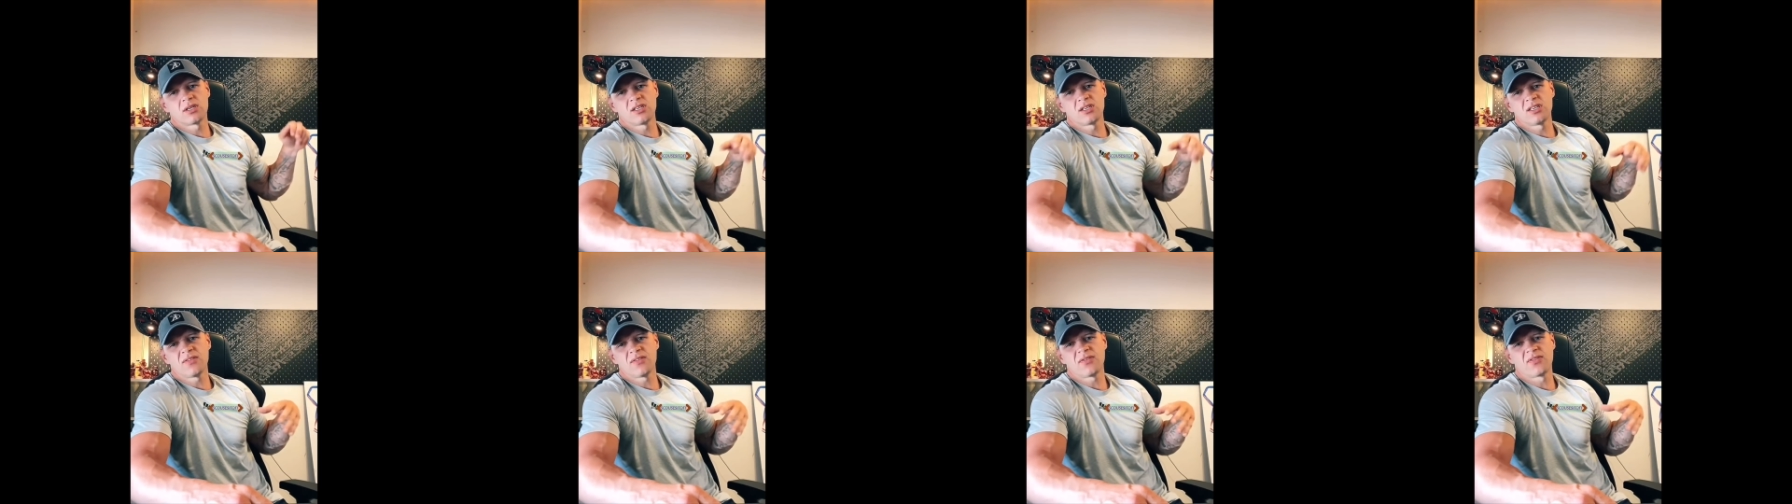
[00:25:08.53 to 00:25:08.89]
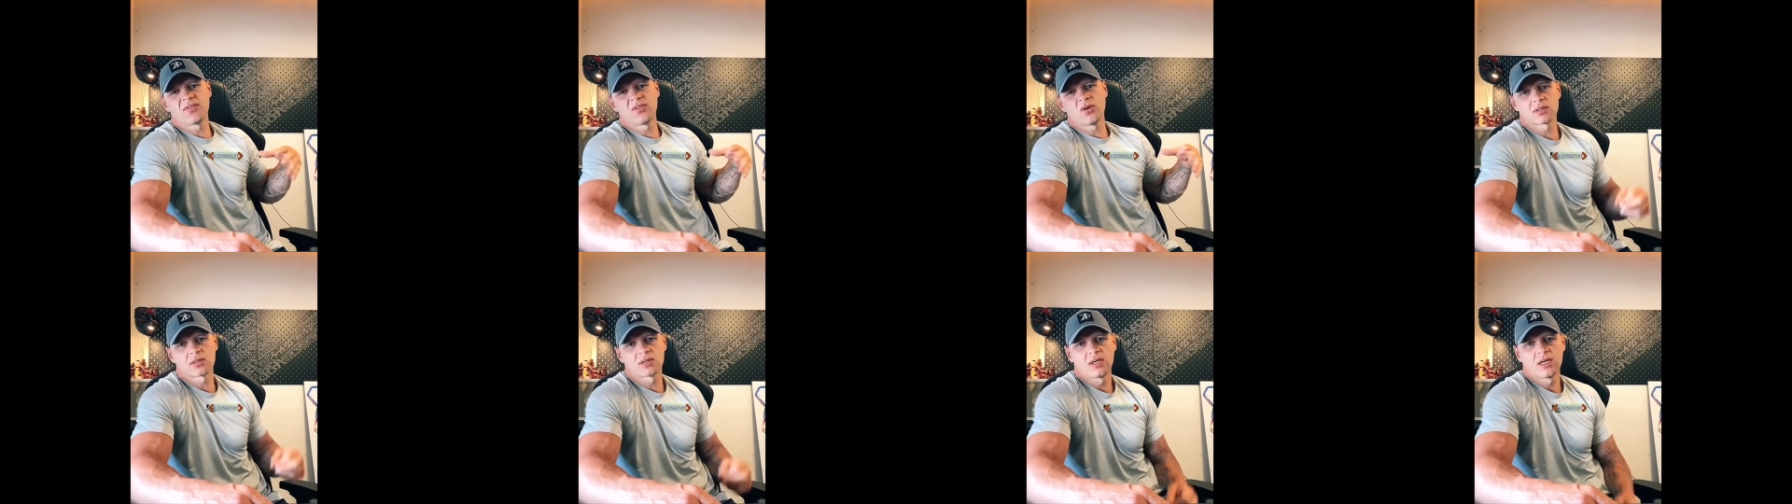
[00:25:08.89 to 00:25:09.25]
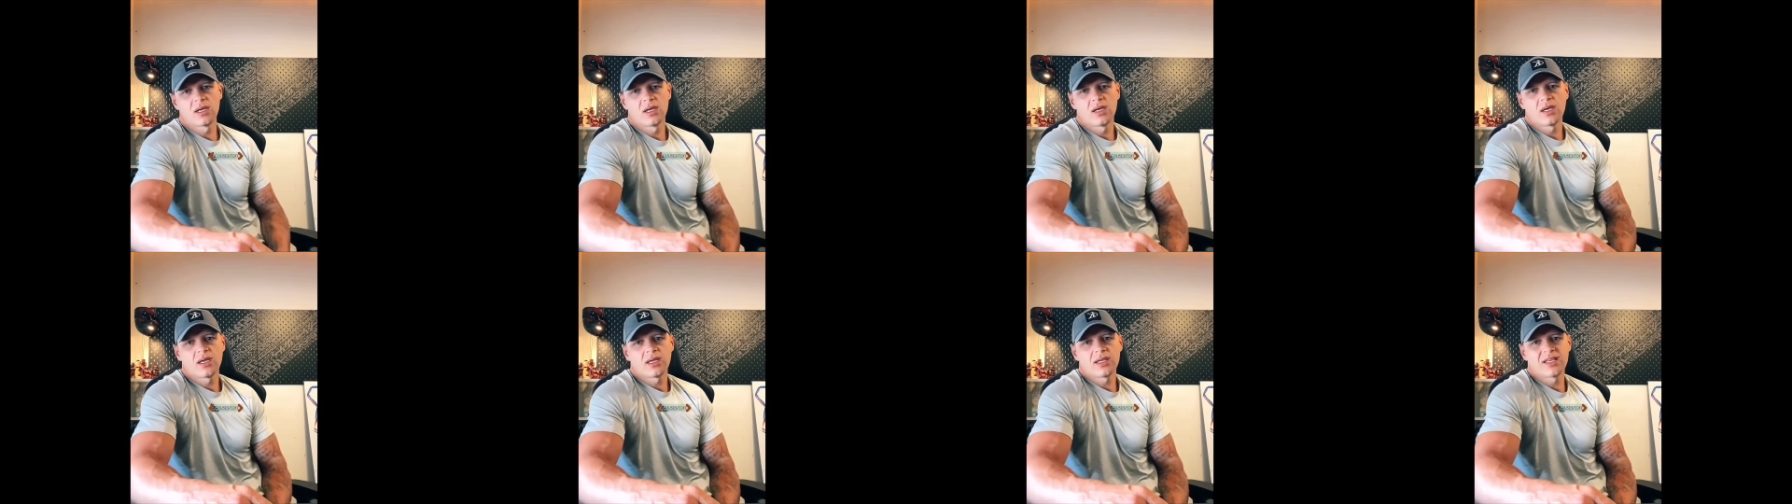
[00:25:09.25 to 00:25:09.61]

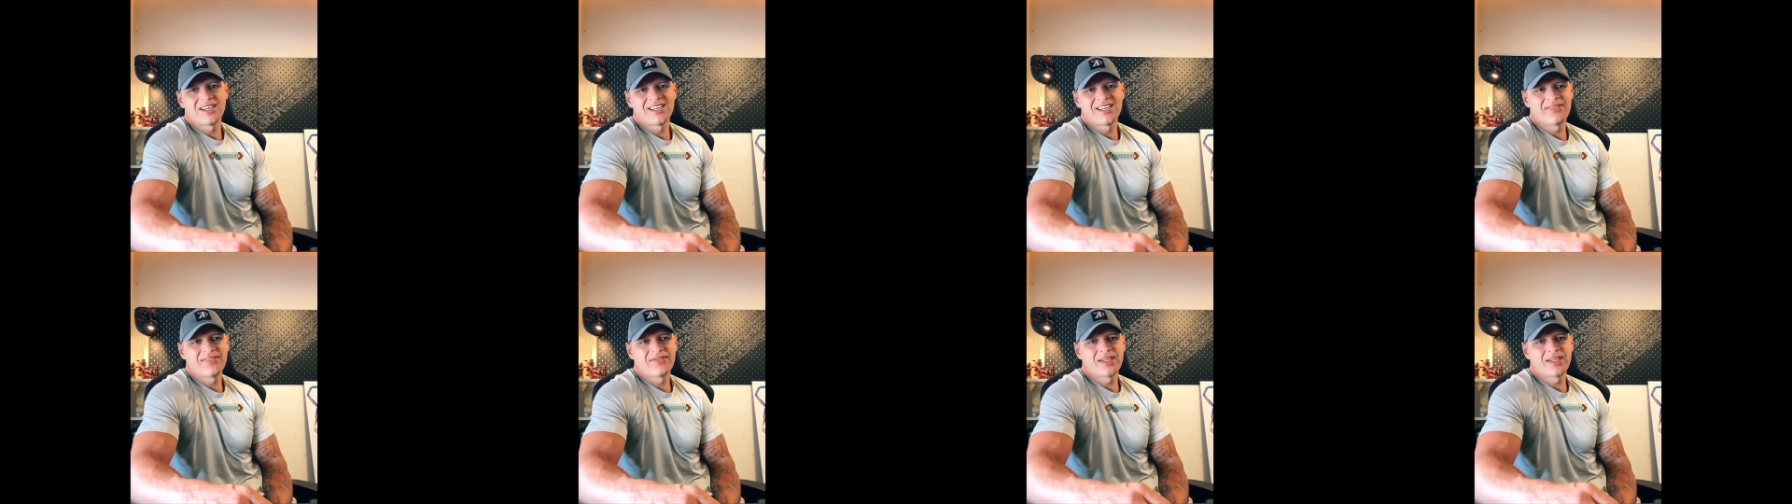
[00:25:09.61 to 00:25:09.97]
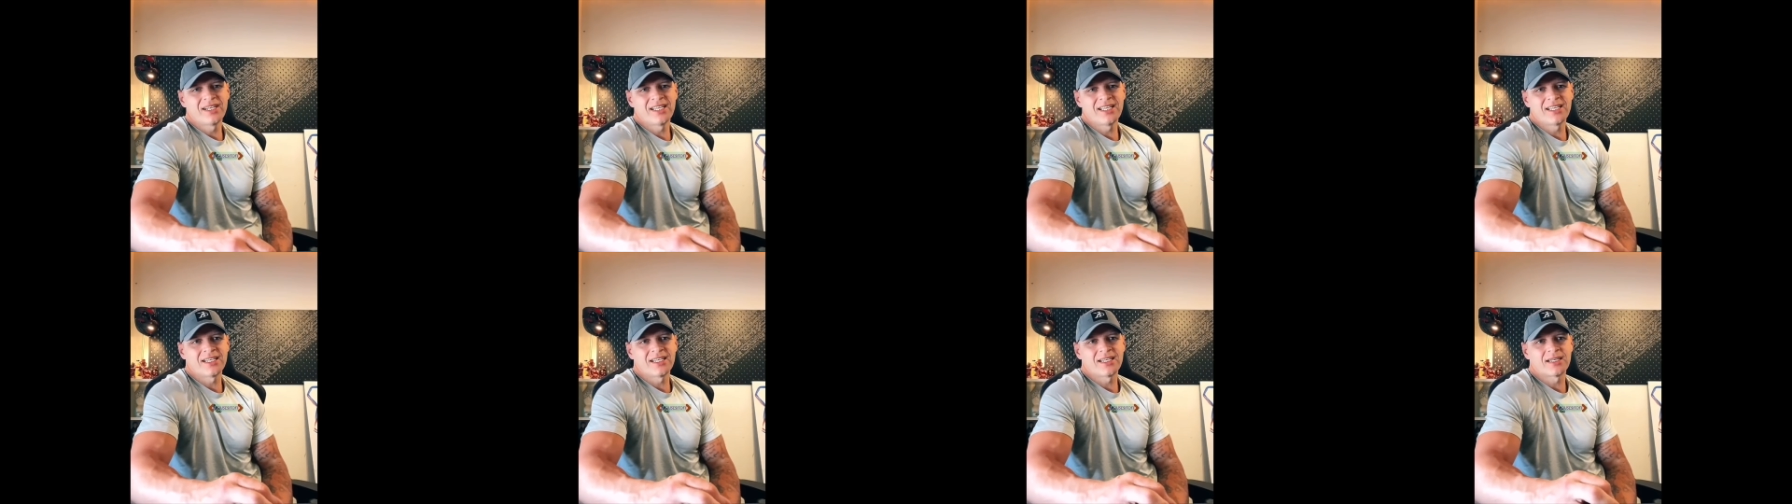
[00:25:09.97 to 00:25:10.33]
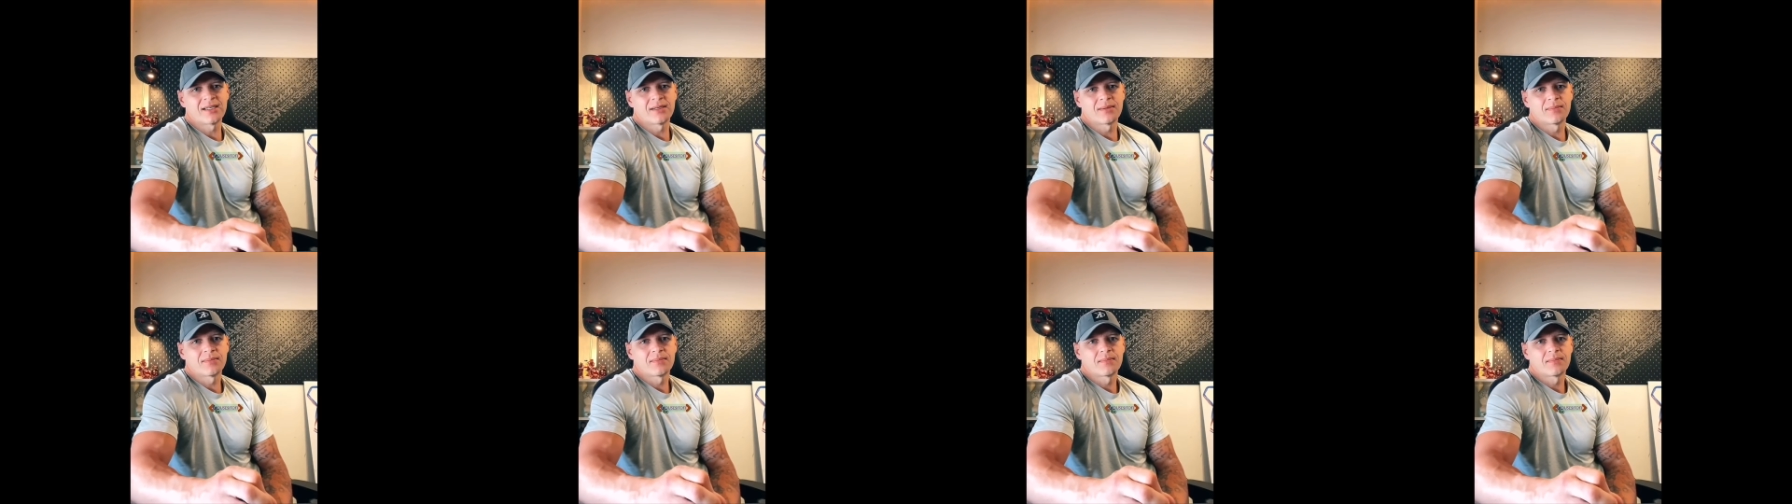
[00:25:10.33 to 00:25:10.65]
you're living in